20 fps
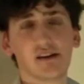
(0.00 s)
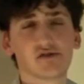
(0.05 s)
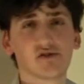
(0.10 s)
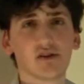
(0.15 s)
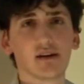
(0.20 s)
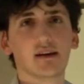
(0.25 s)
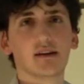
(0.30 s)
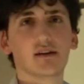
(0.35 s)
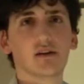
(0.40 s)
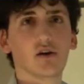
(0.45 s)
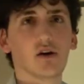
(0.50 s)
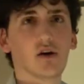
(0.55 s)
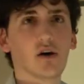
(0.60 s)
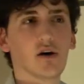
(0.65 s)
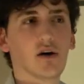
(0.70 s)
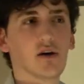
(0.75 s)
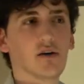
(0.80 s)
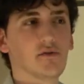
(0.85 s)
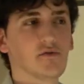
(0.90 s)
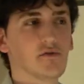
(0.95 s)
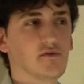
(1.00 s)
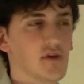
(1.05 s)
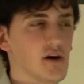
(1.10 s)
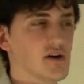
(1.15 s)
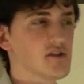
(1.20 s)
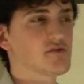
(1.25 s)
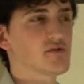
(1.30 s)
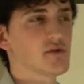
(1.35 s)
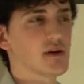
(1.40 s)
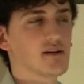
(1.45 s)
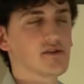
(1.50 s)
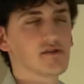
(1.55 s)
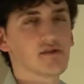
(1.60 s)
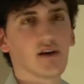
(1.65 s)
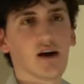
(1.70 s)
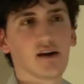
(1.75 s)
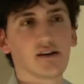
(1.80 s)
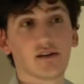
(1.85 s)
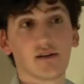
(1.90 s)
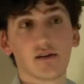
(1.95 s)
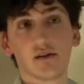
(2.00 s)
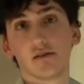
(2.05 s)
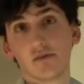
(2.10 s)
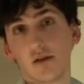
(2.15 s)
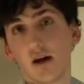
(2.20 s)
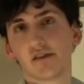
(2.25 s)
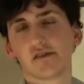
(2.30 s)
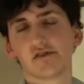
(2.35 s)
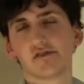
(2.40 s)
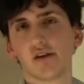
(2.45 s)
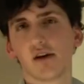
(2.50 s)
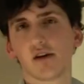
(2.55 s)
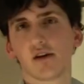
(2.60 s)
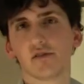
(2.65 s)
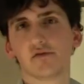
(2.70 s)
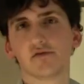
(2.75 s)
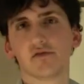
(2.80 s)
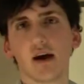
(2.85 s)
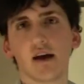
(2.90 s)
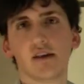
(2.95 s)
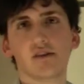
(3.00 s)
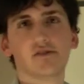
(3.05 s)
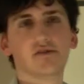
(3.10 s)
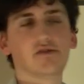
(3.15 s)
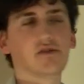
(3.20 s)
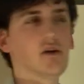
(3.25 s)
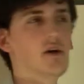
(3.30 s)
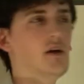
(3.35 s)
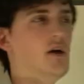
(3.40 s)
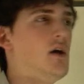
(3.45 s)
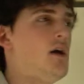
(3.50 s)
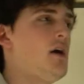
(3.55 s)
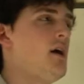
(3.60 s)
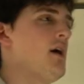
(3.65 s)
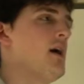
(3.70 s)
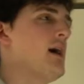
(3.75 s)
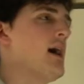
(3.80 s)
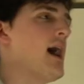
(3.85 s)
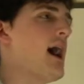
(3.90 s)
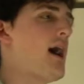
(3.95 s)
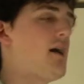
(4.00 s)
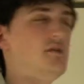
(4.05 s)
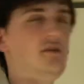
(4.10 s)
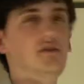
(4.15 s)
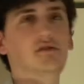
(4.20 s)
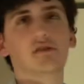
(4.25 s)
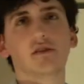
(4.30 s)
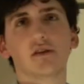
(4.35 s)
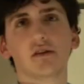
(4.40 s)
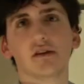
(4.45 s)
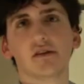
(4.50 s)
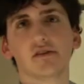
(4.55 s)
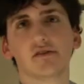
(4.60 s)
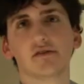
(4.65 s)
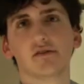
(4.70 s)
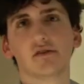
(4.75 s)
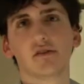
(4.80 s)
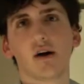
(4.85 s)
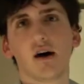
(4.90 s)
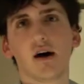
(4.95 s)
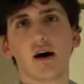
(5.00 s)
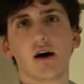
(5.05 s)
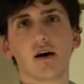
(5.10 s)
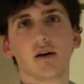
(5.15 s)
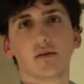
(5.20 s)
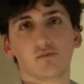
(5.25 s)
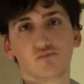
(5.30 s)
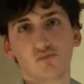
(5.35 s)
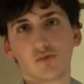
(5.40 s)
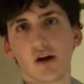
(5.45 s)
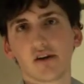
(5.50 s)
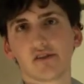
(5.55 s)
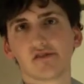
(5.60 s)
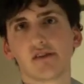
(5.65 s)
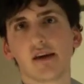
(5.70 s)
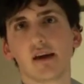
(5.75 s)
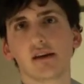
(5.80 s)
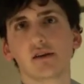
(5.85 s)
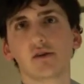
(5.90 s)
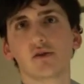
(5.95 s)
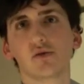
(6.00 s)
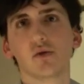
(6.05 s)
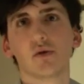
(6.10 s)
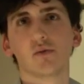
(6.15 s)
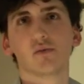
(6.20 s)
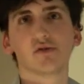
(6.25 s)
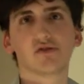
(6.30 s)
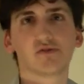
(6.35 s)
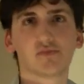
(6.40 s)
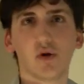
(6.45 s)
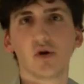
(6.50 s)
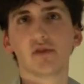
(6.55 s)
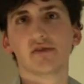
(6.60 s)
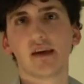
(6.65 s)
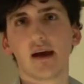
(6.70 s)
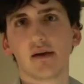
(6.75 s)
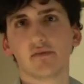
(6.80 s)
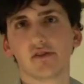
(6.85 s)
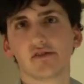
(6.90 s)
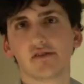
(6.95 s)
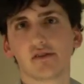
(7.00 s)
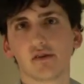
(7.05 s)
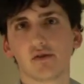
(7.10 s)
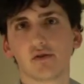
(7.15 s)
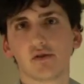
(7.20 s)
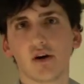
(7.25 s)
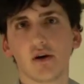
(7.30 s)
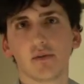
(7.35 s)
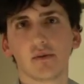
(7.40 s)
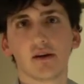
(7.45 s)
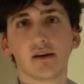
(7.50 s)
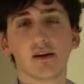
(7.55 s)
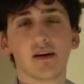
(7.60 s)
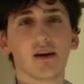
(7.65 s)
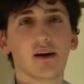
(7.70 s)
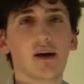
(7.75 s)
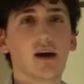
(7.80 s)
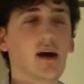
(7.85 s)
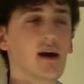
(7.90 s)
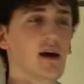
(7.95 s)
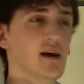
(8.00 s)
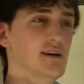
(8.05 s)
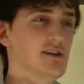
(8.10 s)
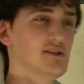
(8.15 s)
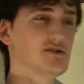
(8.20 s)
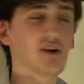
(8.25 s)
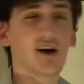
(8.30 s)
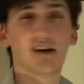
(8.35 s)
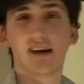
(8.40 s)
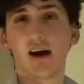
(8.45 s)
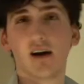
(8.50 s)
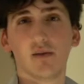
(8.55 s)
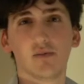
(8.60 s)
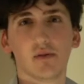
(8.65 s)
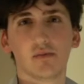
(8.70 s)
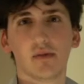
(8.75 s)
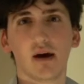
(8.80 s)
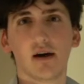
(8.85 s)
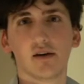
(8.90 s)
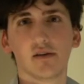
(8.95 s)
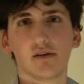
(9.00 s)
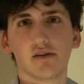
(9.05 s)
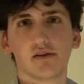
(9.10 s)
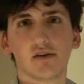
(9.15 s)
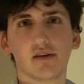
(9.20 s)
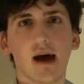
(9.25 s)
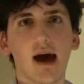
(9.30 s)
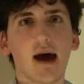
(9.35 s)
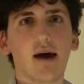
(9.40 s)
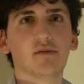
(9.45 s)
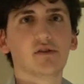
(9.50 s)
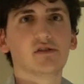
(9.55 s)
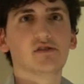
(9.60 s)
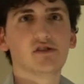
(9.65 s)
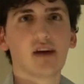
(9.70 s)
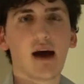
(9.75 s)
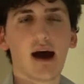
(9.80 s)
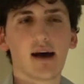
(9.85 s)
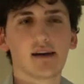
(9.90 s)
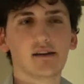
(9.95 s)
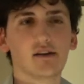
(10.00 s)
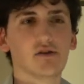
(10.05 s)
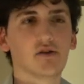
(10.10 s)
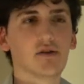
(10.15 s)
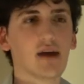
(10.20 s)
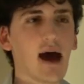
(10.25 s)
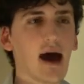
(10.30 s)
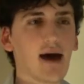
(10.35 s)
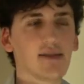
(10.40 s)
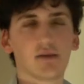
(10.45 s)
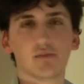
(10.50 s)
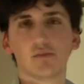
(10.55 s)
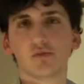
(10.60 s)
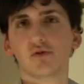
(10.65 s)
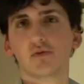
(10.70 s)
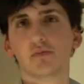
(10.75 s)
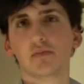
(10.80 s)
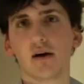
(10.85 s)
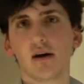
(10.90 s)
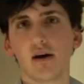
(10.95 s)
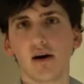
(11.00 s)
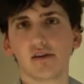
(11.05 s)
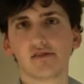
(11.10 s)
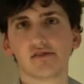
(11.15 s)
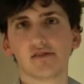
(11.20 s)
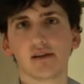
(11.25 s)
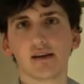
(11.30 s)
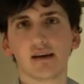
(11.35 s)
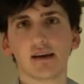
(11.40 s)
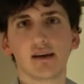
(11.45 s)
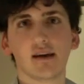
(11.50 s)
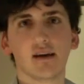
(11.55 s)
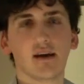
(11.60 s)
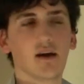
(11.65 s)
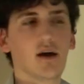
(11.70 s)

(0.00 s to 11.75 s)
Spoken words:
treat your first readers like a circle of friends, how do you do this? Like say you respond to every single comment. You try and help them out. You can have a chat. You can add them all personally